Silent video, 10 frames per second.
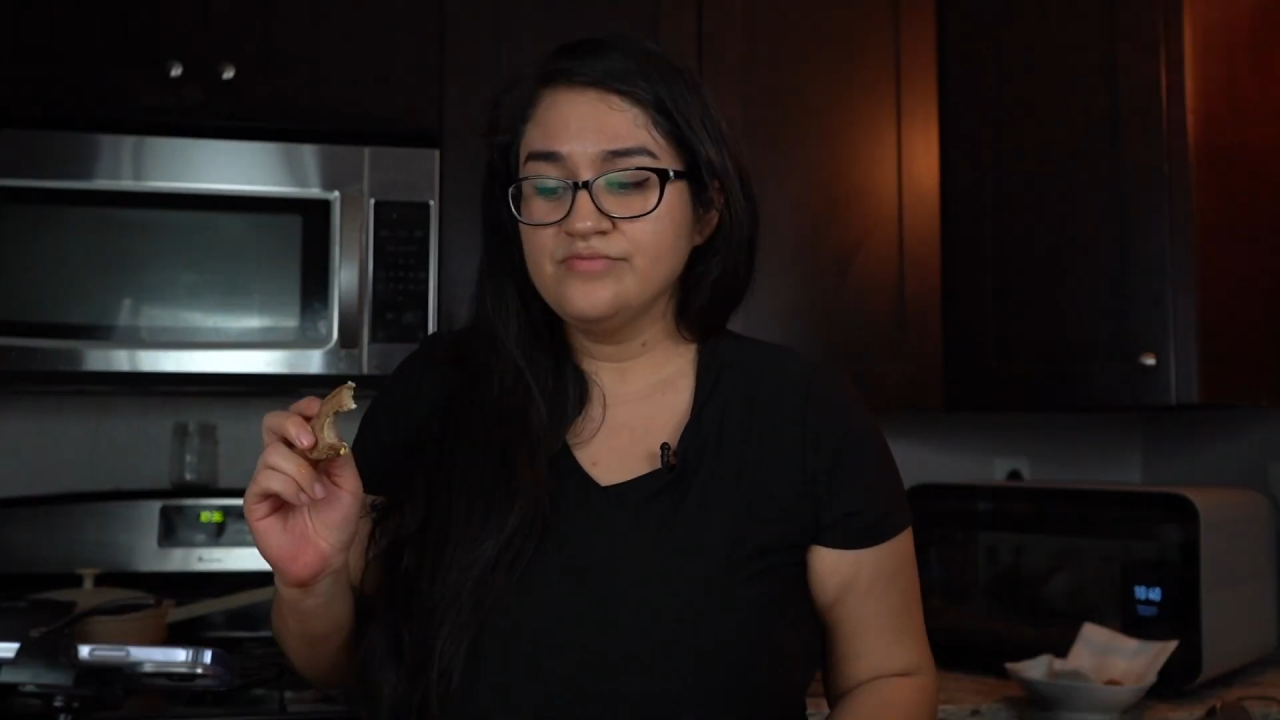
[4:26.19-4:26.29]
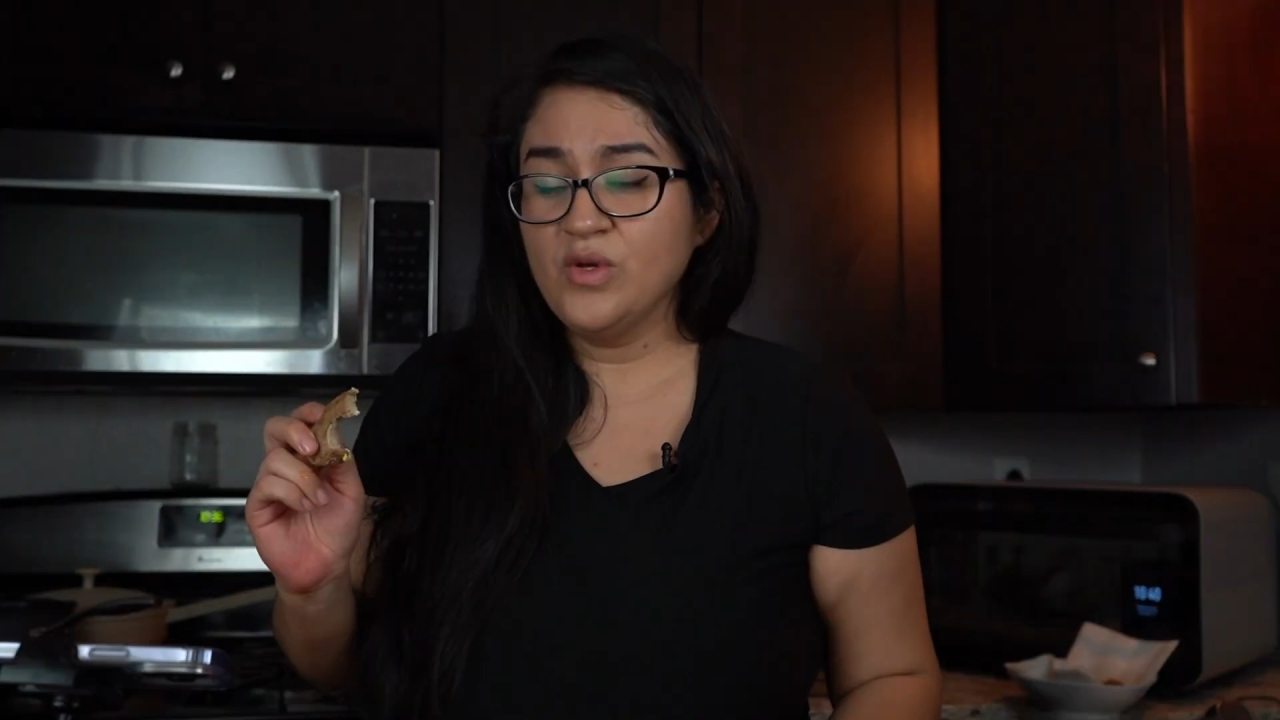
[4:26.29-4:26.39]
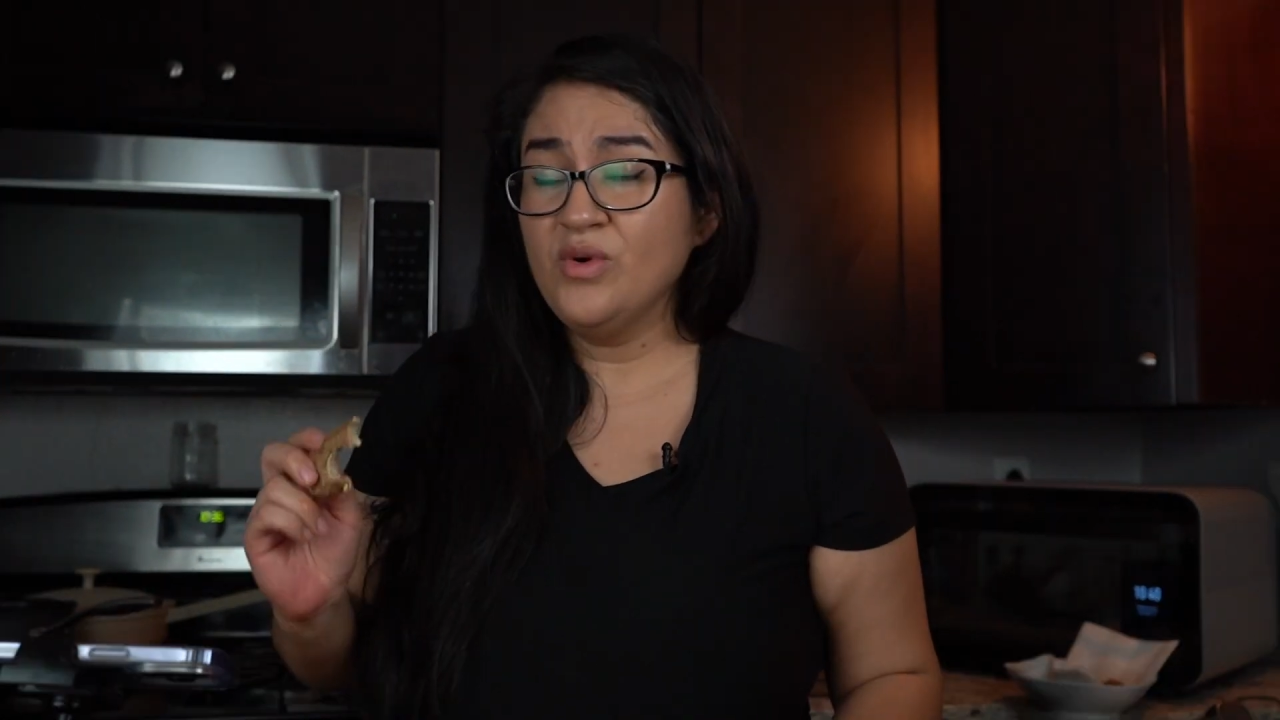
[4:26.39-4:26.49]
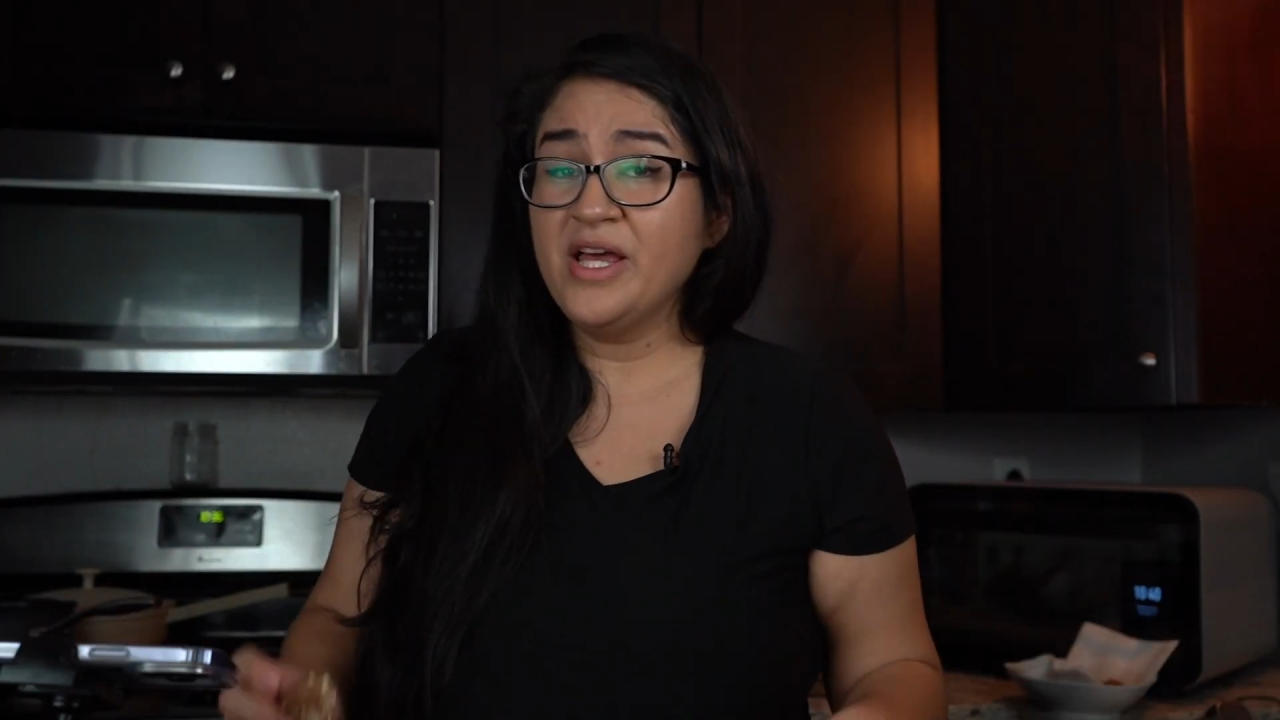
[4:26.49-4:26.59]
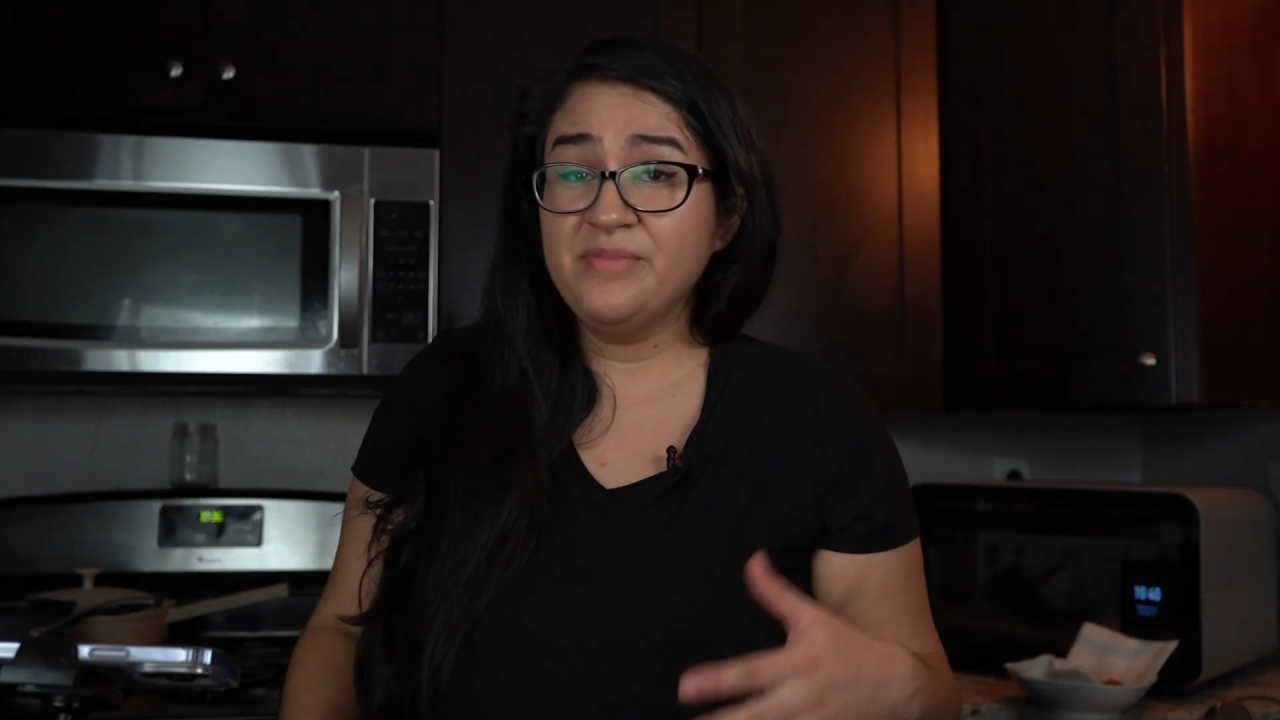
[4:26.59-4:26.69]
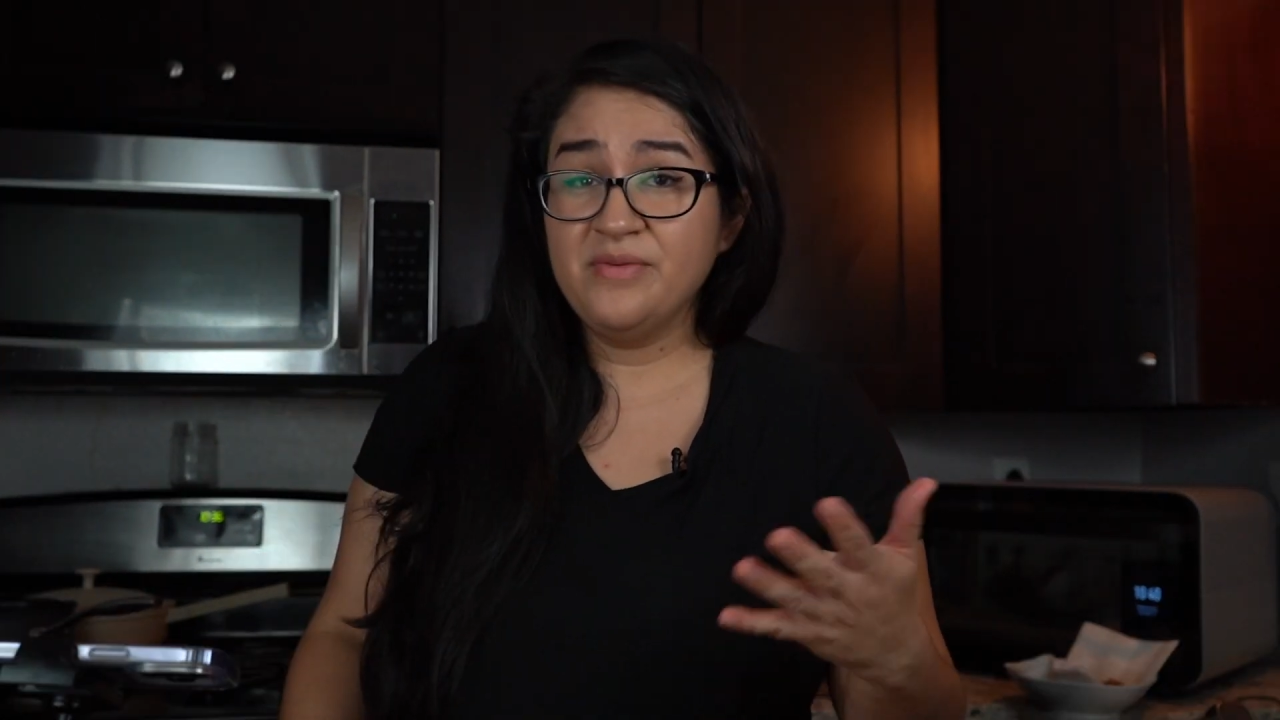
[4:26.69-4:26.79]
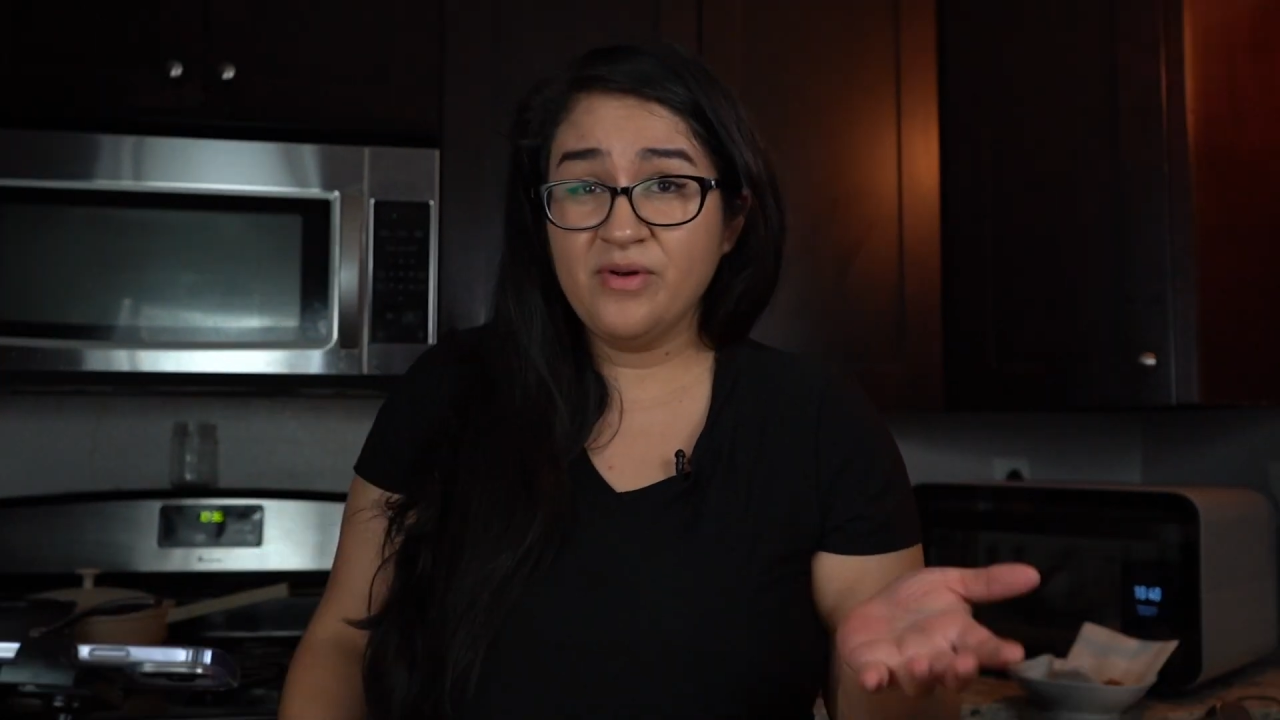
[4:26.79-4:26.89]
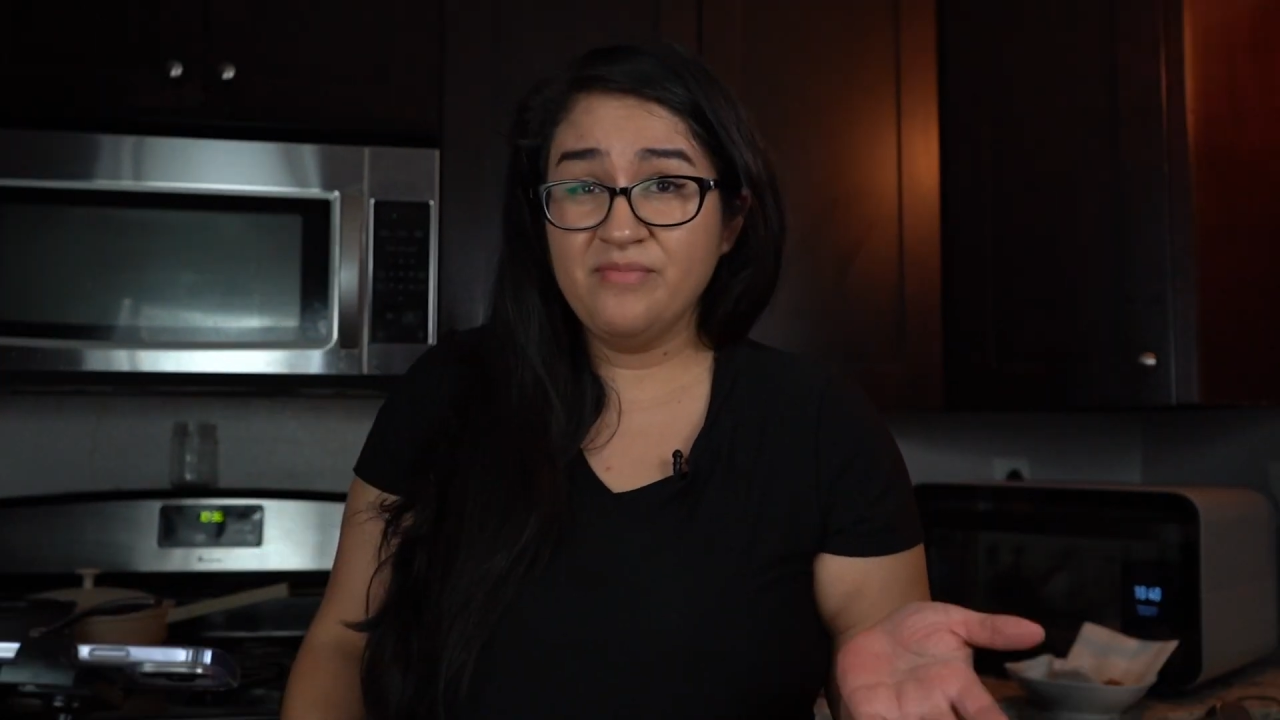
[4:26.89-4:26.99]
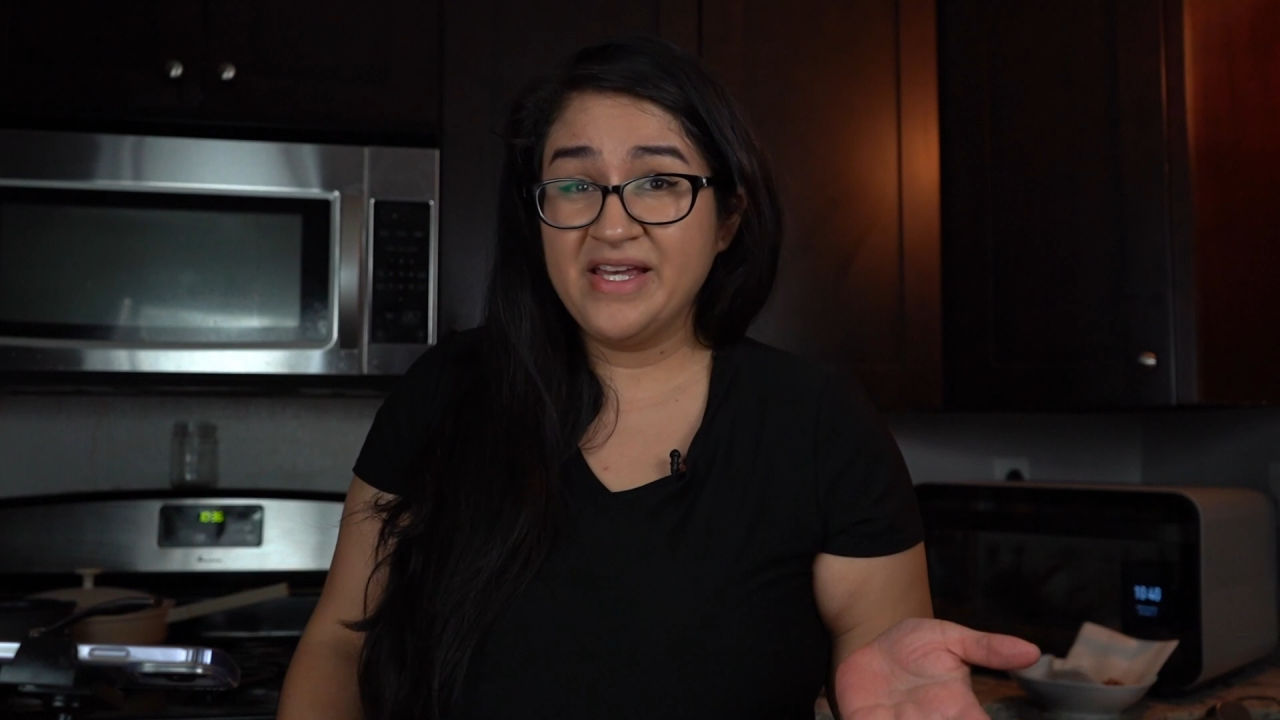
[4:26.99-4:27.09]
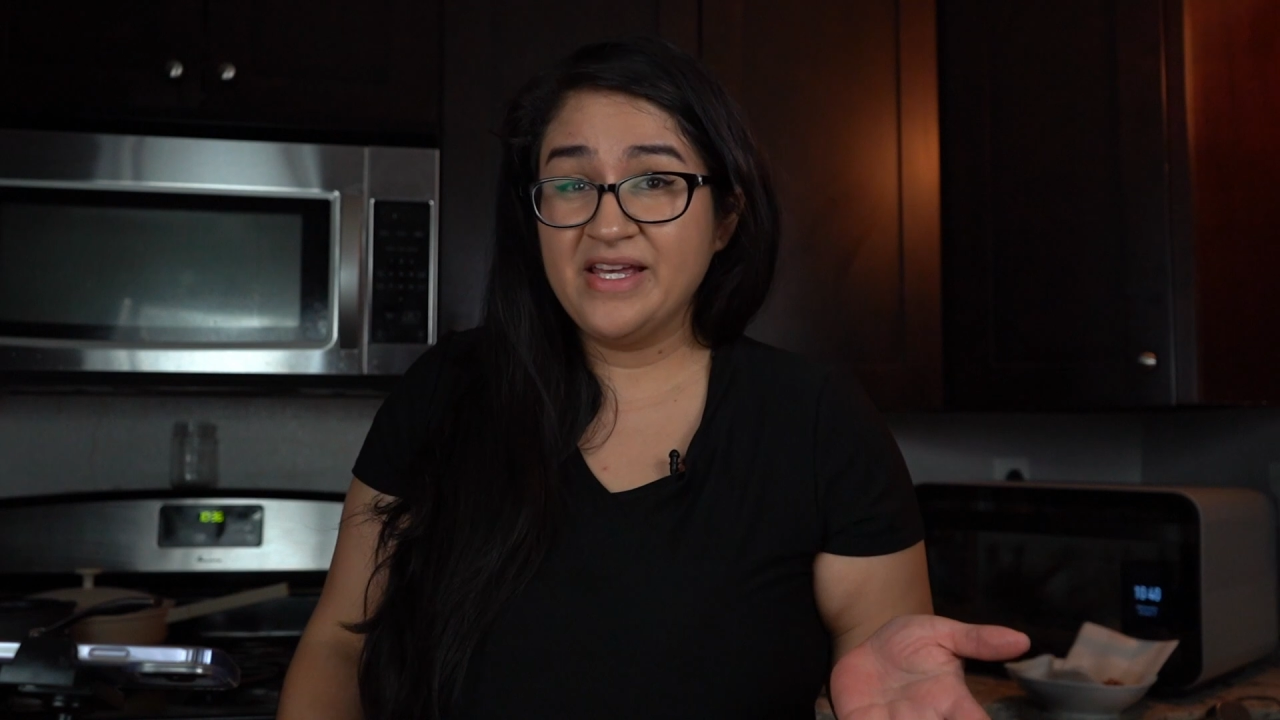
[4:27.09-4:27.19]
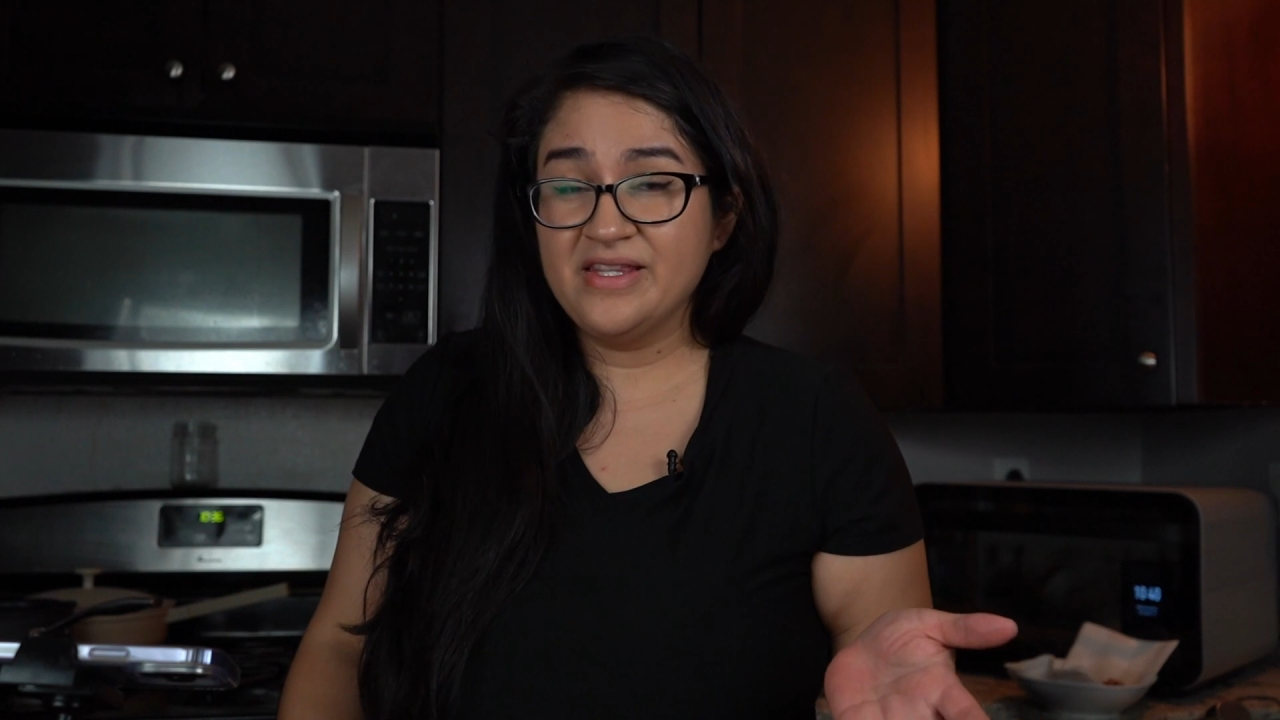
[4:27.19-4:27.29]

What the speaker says: Will I be making